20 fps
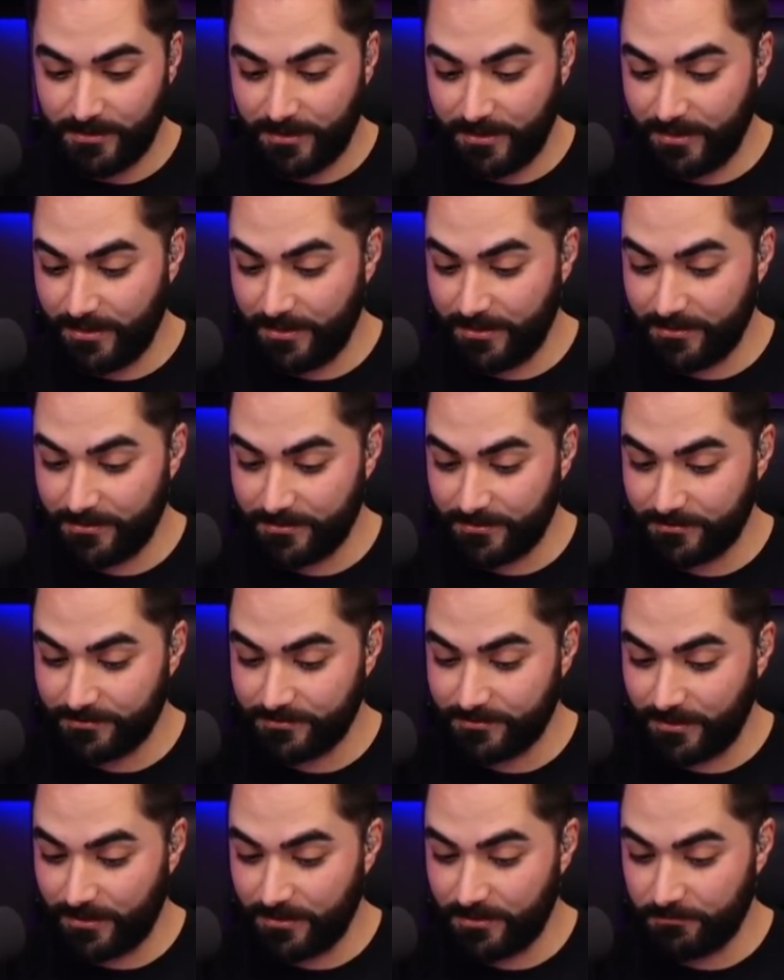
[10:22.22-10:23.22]
and
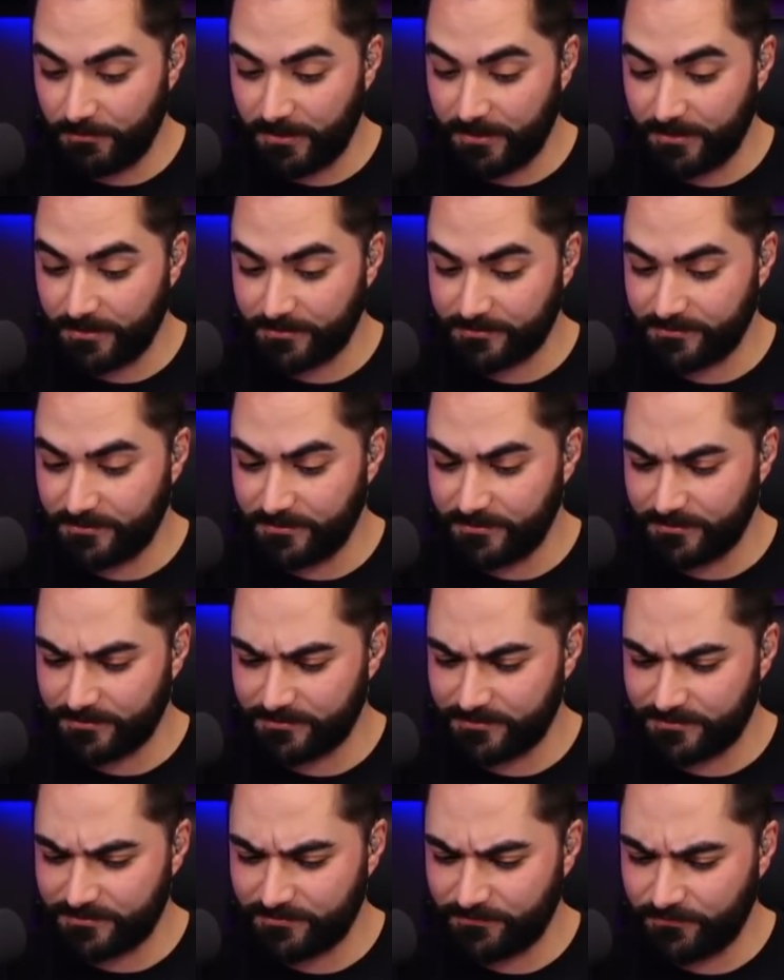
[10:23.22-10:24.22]
Dynamite. NXT did
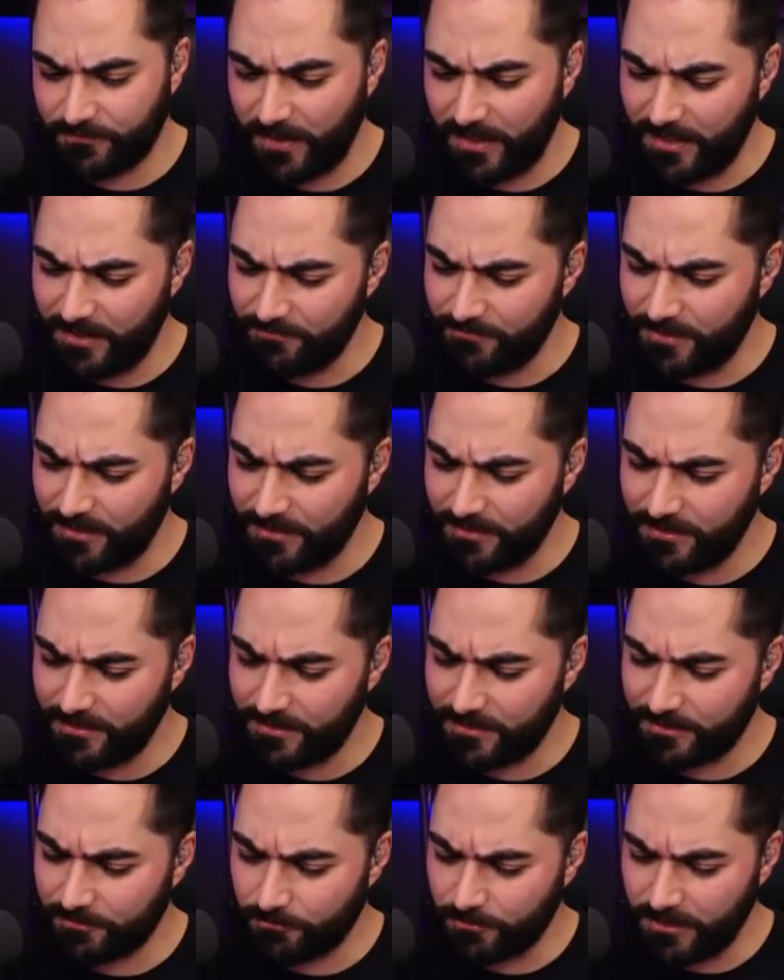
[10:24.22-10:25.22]

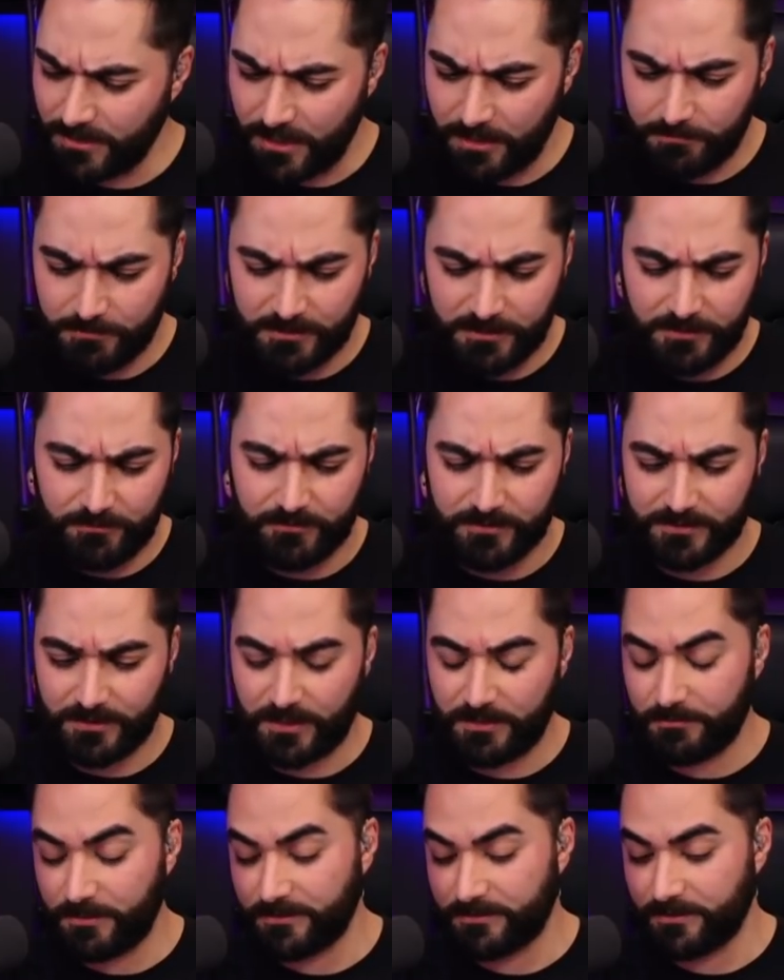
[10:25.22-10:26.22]
593, I believe, and
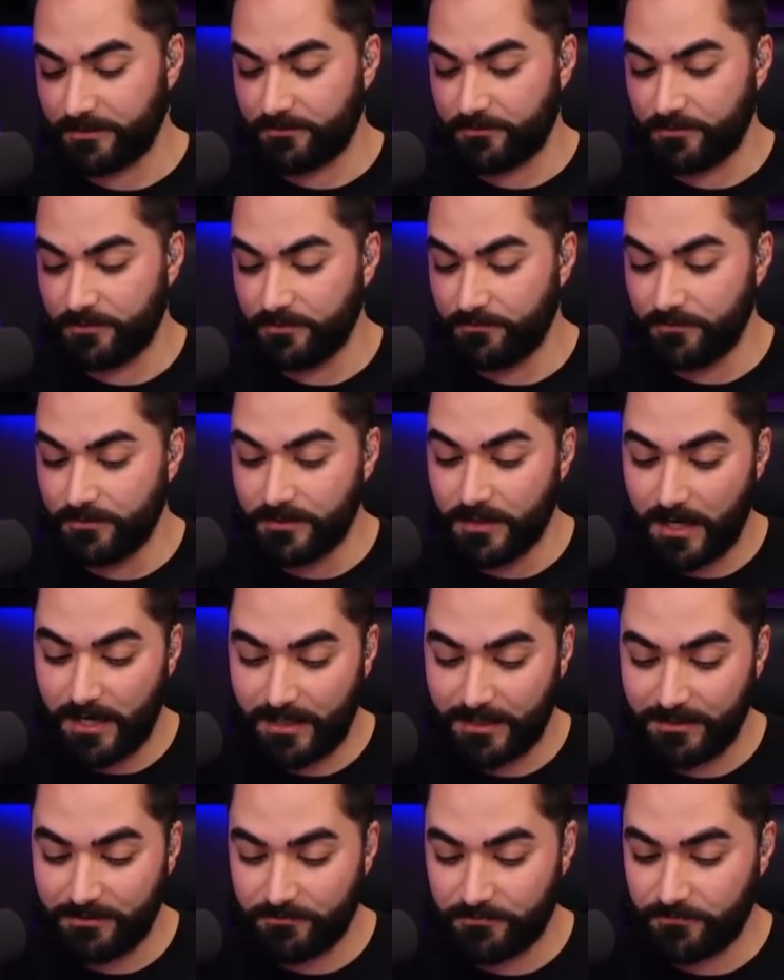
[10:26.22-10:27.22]
Dynamite did
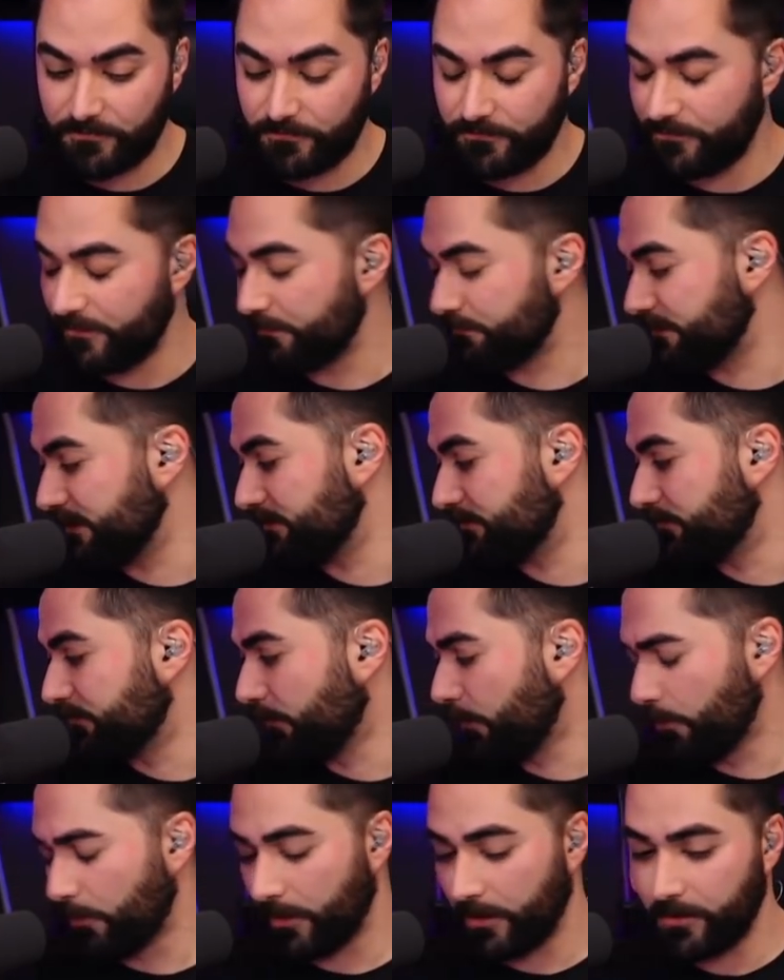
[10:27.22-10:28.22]

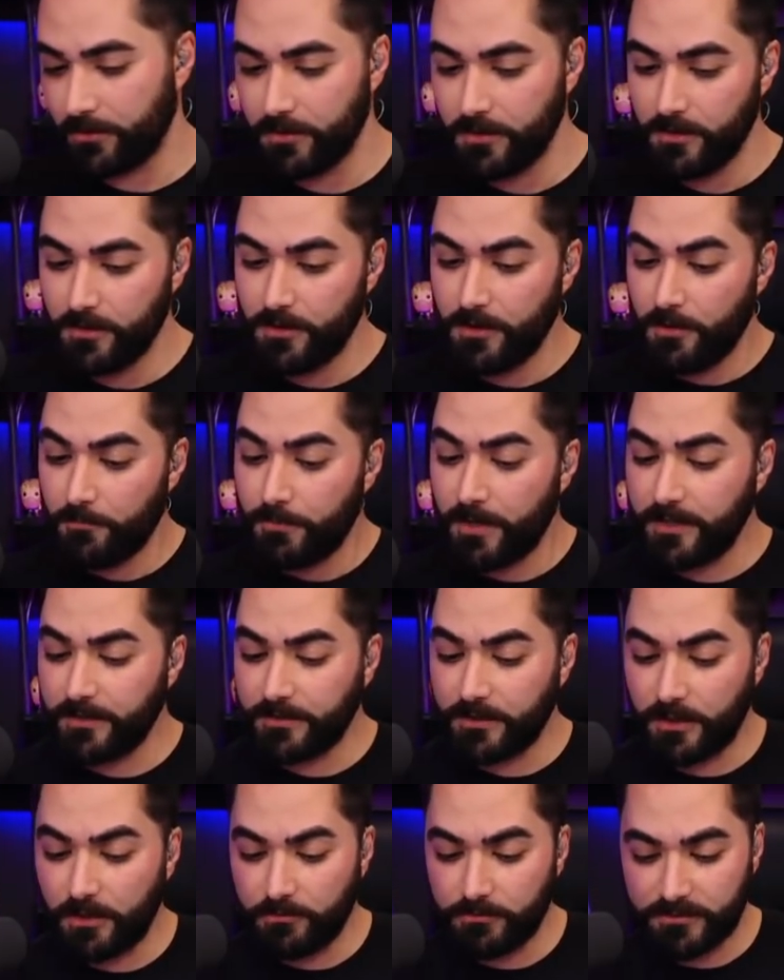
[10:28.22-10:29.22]
954.
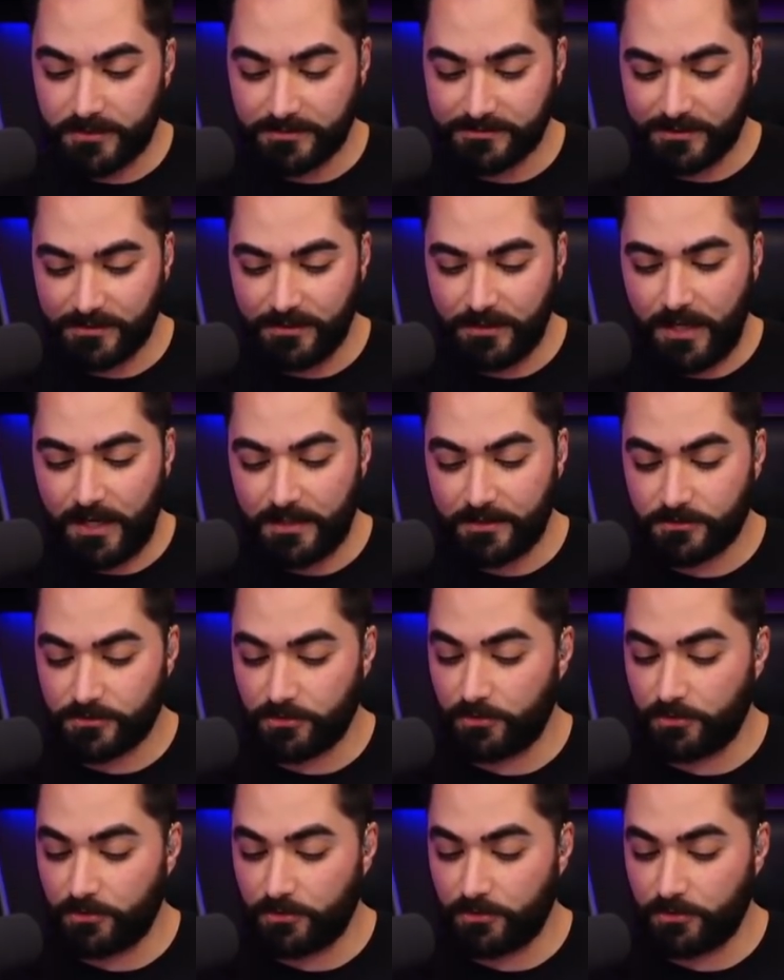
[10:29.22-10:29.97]
Brandon, you know, there's a lot of